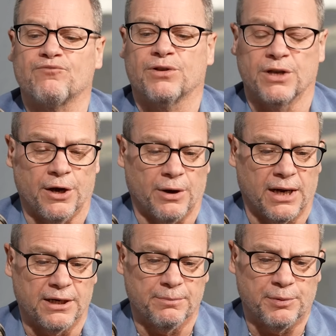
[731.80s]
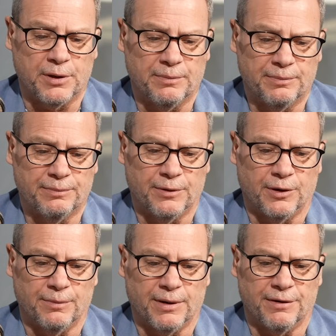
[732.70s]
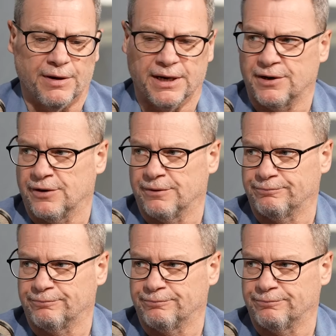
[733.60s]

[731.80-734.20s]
No, I don't put him on my radar.